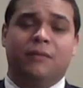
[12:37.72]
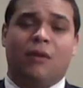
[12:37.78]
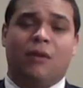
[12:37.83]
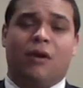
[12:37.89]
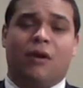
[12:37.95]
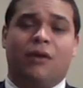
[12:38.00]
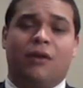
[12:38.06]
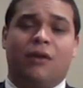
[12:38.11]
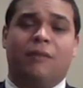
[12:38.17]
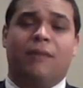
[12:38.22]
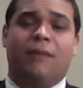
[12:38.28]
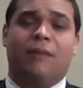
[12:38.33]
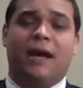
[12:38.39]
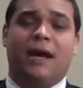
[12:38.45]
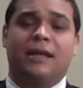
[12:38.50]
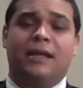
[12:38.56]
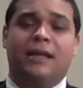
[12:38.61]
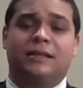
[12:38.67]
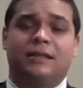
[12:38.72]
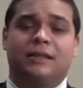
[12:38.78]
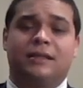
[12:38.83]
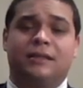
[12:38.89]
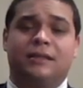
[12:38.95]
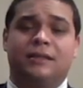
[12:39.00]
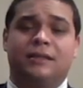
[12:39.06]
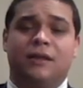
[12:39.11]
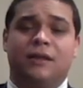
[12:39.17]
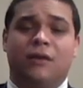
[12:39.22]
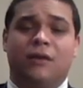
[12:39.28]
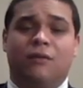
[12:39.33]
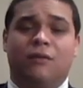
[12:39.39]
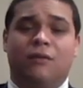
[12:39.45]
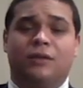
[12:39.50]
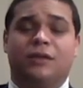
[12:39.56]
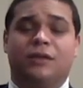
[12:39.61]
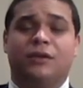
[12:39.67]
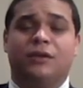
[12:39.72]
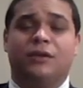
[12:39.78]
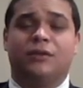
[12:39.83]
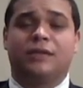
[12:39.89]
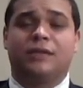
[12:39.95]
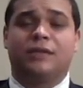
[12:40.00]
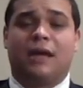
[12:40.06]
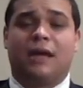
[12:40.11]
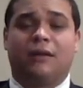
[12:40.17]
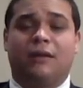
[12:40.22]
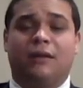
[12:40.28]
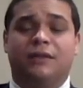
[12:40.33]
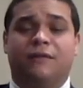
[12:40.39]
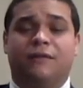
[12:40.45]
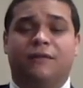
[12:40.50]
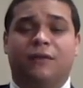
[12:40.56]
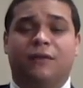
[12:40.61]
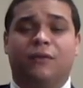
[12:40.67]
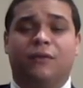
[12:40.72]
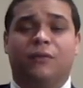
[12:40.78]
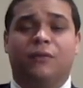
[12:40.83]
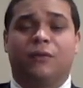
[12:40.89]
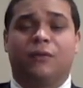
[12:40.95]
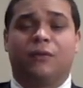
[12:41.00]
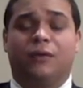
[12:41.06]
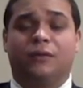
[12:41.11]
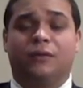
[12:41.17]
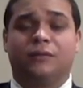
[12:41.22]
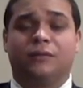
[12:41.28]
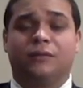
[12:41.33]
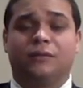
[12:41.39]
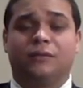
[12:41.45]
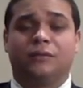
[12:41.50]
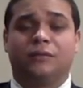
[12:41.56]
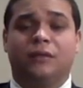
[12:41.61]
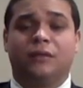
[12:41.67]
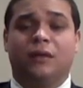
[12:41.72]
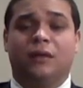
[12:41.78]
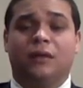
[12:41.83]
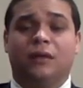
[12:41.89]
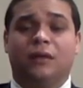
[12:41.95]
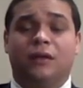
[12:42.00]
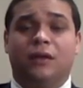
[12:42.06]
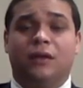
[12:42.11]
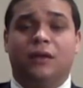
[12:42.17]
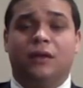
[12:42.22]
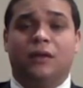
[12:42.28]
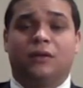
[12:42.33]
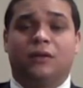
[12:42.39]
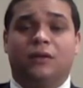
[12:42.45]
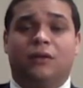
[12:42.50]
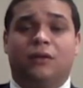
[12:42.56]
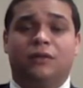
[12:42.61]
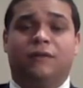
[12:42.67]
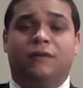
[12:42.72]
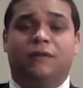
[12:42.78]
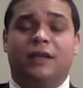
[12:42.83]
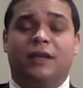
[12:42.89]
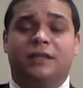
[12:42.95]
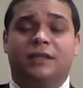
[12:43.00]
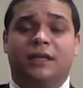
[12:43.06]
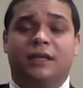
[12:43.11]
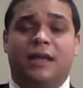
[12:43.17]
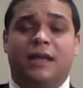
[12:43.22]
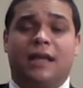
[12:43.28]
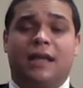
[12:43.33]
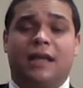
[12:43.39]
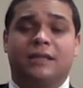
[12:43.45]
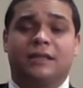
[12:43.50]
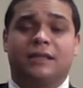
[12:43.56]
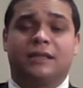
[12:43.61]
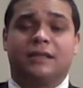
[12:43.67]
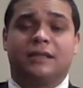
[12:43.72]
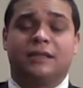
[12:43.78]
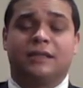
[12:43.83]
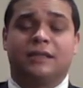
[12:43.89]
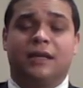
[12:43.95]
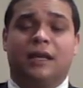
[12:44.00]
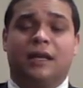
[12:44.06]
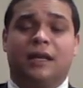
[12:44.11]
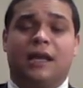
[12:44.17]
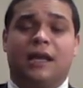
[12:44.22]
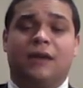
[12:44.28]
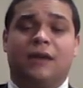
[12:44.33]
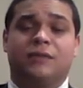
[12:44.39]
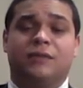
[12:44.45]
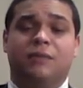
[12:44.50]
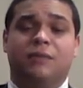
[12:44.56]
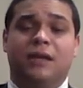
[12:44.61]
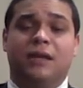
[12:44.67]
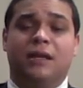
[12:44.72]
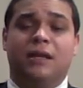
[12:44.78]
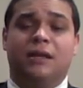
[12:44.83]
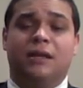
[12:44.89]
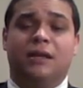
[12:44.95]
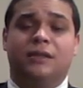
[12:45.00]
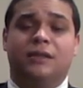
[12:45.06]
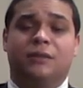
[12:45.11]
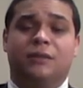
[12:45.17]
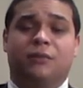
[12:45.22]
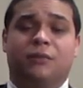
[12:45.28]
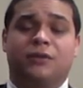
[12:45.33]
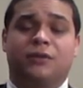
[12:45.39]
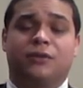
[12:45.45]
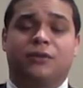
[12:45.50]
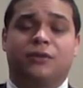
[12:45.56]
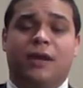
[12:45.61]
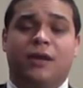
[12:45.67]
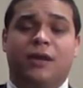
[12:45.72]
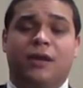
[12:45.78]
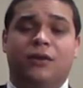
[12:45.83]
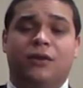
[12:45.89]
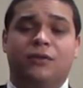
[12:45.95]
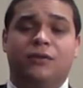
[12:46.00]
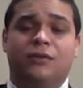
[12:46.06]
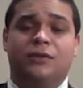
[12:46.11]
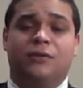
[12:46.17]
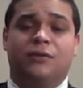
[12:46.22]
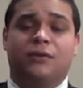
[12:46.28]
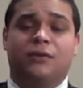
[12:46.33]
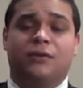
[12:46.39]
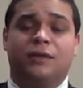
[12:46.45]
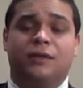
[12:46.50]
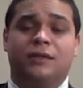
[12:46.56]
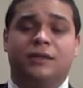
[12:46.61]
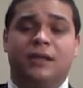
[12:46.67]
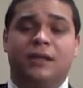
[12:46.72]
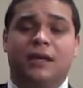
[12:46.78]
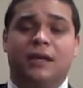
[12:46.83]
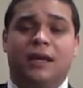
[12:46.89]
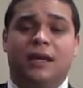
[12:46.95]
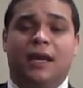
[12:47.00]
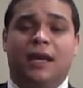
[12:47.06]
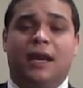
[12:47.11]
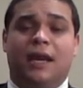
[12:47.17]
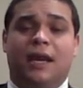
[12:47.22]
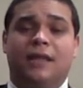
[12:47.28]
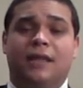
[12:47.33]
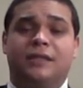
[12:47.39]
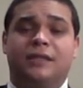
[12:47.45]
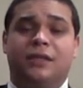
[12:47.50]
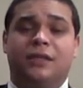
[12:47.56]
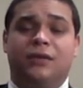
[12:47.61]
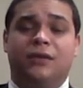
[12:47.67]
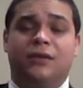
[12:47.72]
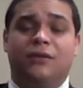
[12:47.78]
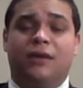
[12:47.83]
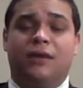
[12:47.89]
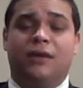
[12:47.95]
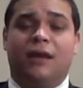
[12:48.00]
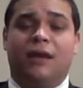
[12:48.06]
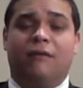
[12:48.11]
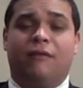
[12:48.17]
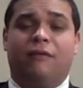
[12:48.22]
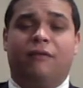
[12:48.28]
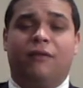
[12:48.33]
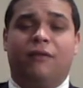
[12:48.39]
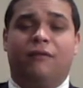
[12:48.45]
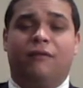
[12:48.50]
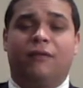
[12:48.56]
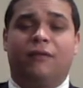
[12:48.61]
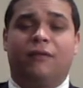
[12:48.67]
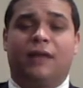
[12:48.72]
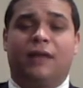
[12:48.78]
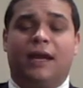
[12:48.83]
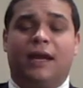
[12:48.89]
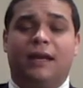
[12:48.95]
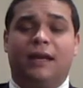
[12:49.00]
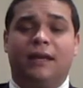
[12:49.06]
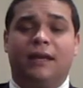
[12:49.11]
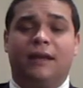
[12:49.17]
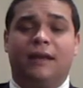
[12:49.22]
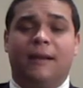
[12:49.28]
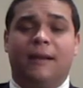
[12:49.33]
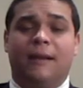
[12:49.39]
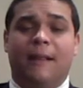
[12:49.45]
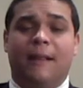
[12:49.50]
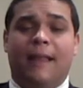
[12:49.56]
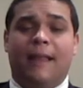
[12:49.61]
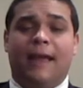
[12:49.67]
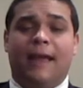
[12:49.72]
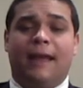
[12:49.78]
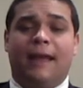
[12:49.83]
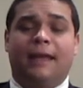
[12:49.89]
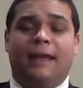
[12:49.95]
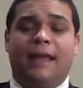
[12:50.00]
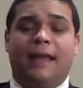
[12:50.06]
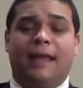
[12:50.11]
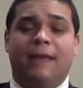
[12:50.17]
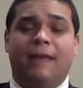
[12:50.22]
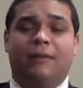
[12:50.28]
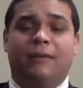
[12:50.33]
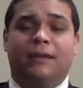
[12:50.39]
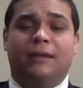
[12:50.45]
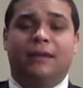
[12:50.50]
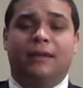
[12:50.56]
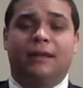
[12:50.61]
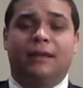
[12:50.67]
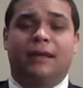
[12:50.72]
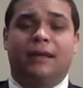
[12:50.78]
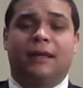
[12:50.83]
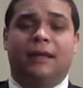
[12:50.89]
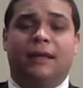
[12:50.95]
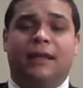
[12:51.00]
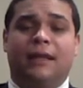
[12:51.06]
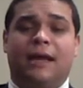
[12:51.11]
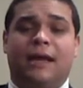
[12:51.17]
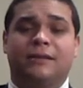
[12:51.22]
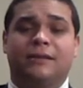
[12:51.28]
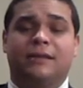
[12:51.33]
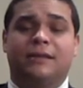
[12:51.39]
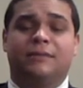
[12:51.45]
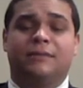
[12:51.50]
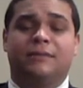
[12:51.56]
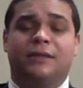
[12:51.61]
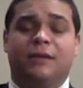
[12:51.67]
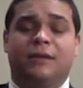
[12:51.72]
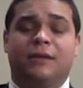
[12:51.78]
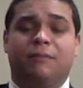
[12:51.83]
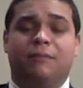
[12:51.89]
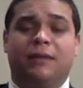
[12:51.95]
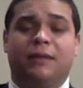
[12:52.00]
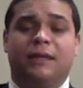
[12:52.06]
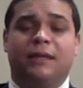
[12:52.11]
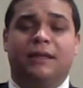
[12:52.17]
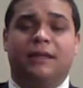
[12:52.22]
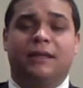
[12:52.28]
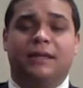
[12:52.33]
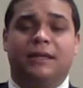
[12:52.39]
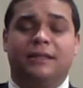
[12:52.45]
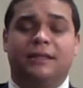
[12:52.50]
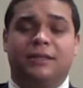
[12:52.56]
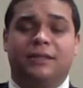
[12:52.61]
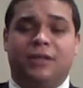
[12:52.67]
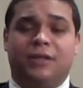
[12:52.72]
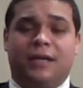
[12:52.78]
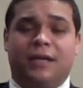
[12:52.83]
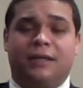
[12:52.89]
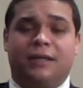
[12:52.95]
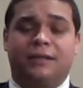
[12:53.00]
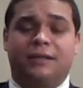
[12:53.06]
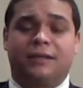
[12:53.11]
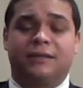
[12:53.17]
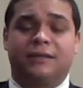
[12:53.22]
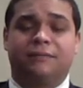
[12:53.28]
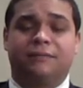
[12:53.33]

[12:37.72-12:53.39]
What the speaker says: are the biases which the news outlets view the world. Cultivation analysis allows media to portray news stories in a skewed and fearful light, and labeling allows them to complete these agendas.